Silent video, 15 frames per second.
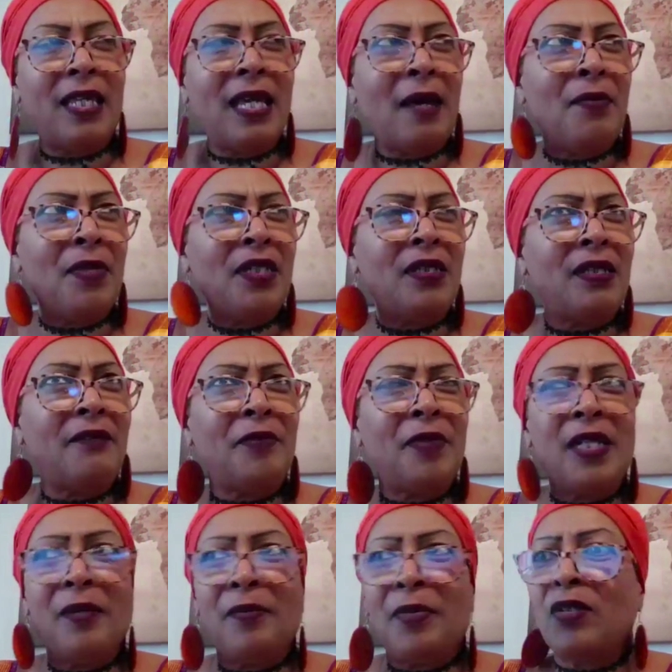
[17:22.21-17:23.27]
I think I must
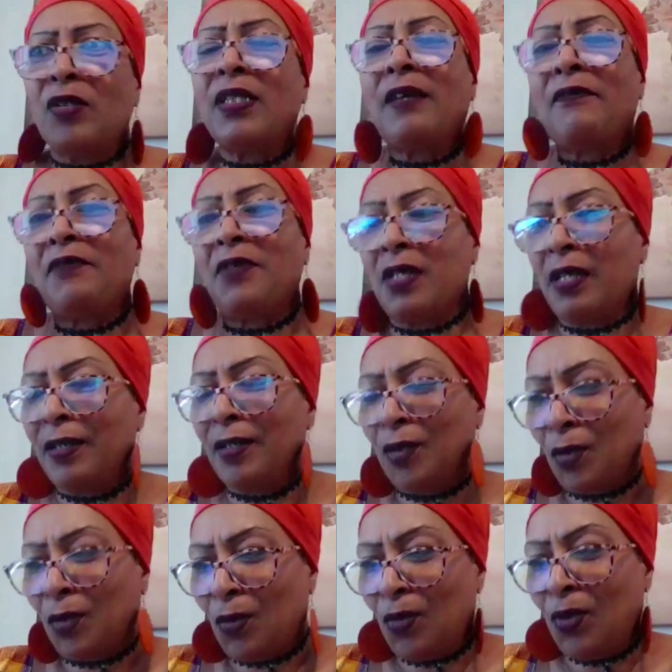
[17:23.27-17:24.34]
have been about 7
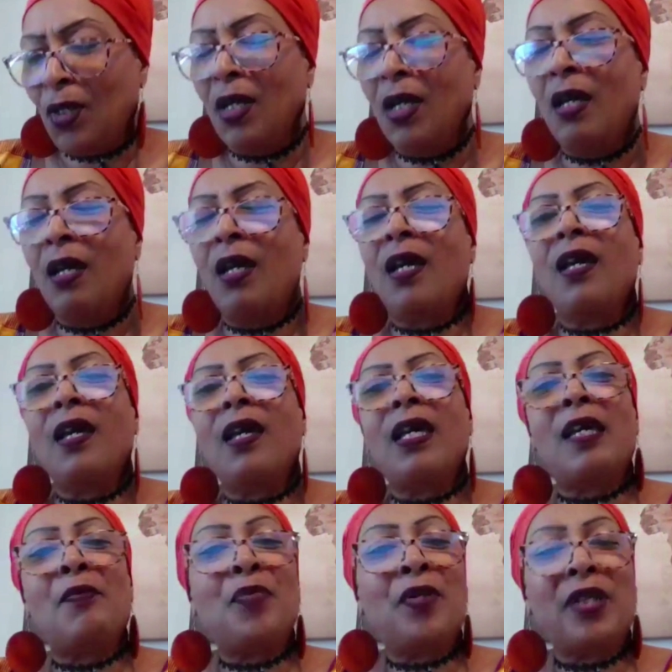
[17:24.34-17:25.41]
years old,
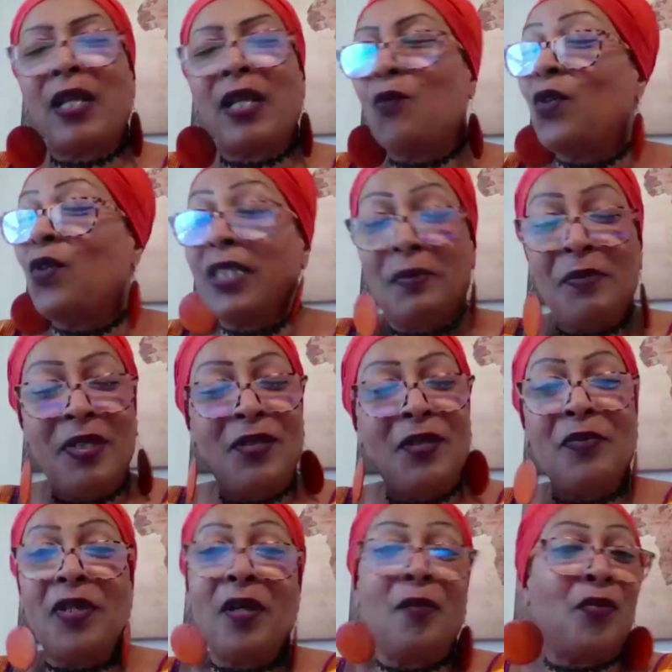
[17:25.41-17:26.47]
they wanted
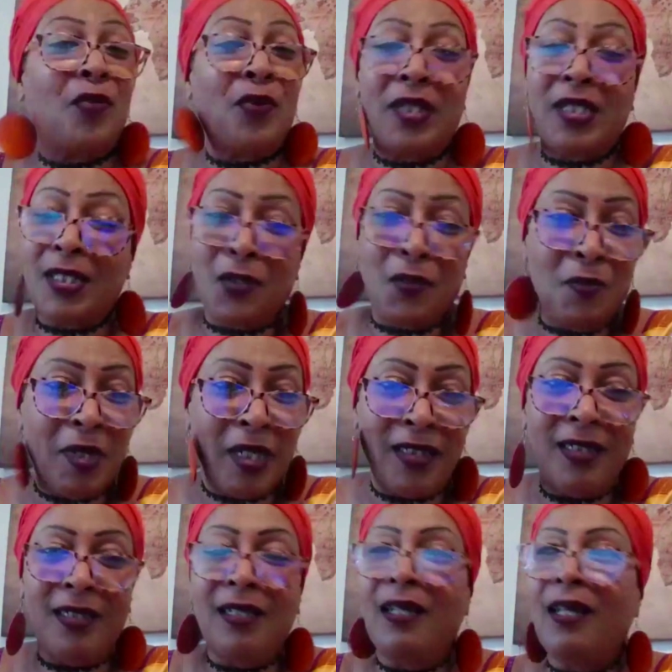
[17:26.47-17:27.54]
me to be a boy so
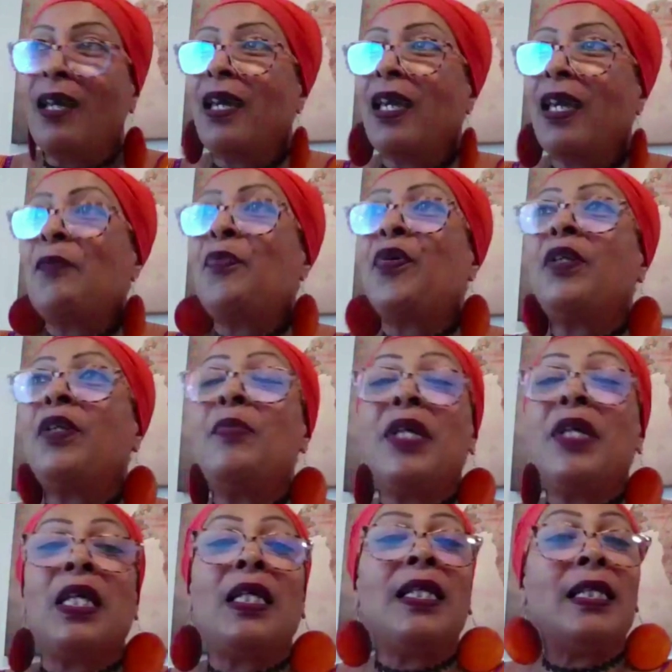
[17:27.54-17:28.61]
much, he
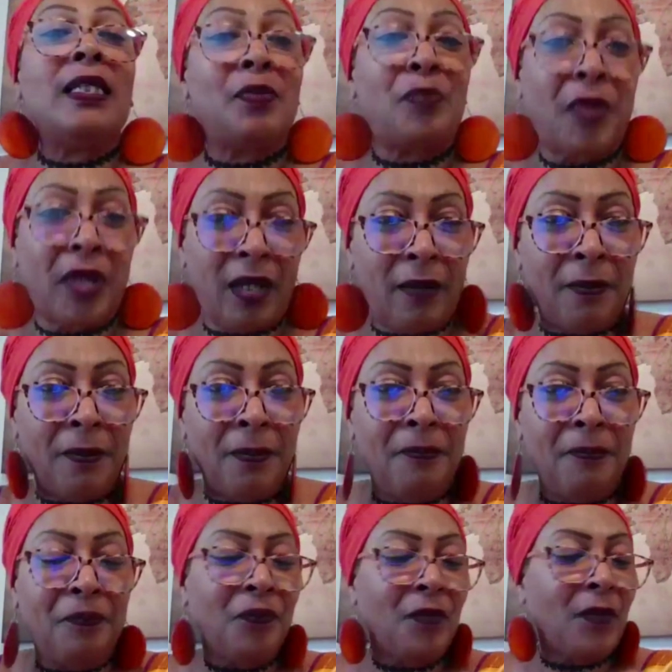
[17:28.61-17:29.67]
put me in this pickup.
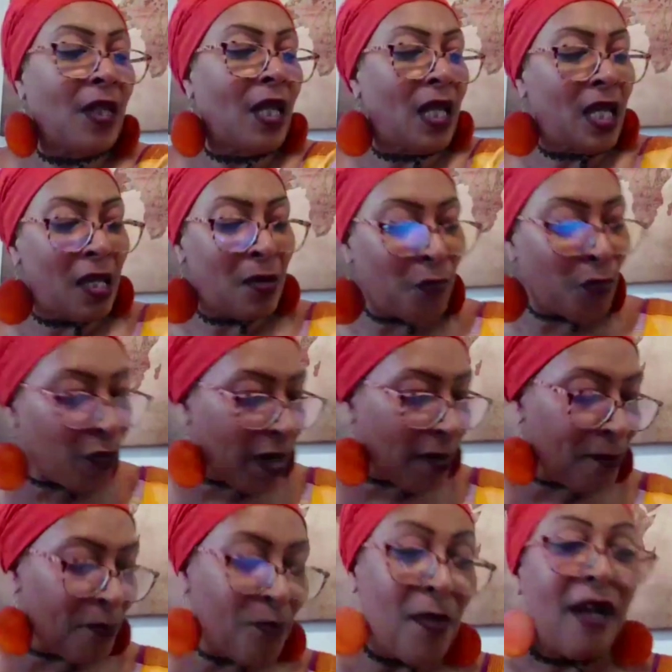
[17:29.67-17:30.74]
He
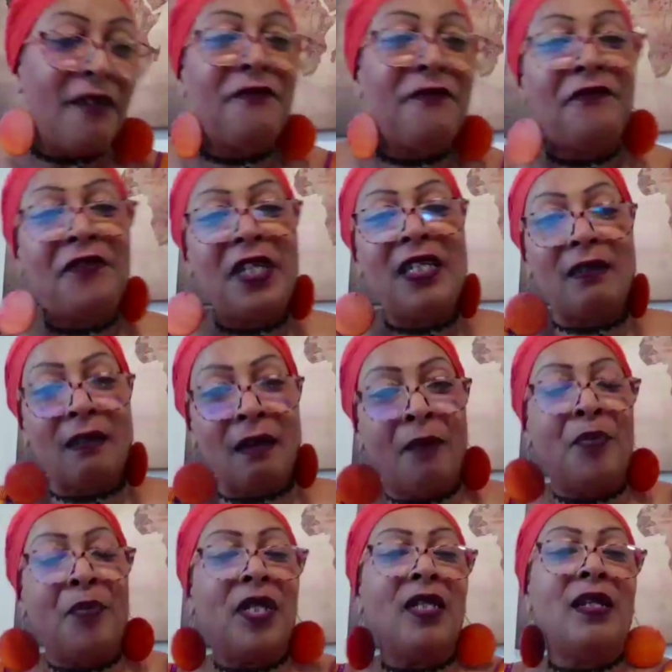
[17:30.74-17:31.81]
prepped my feet
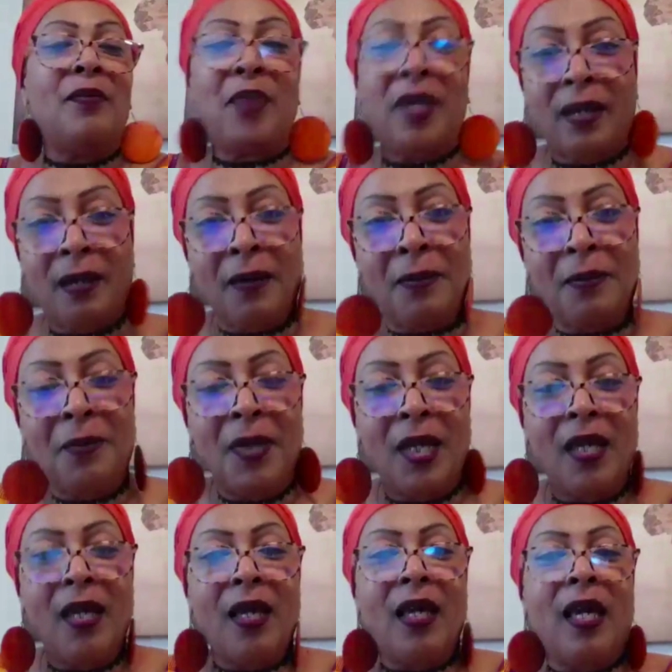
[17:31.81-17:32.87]
up in the pickup
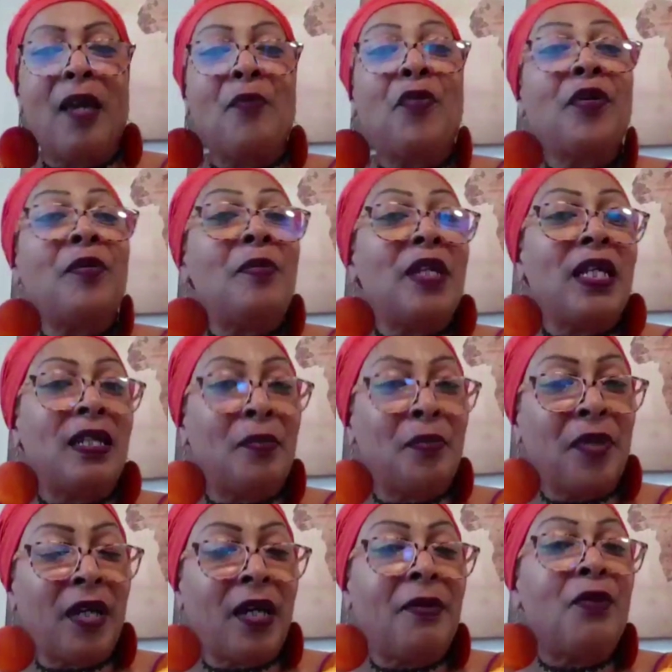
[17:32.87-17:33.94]
and put me in
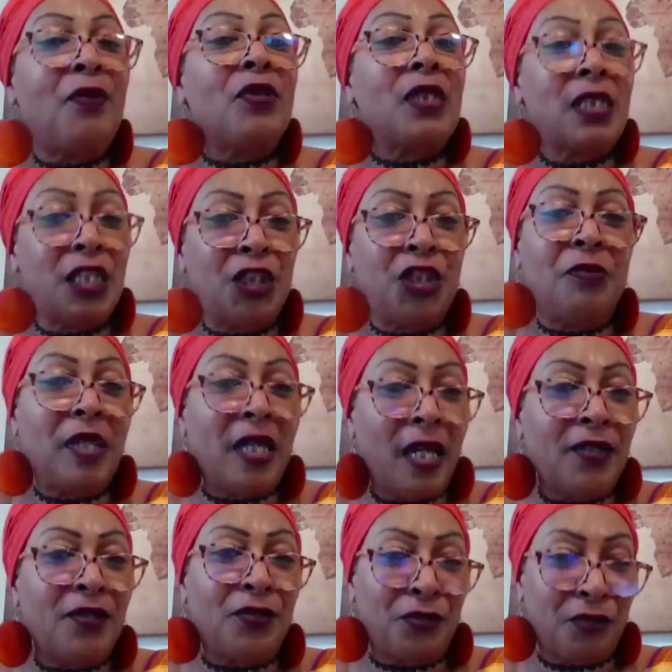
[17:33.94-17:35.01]
the pickup. He was teaching
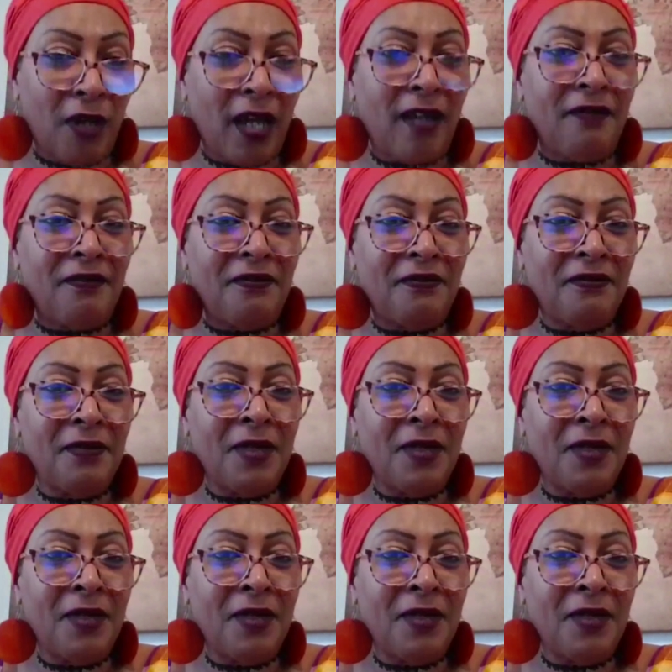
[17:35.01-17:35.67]
me how to drive.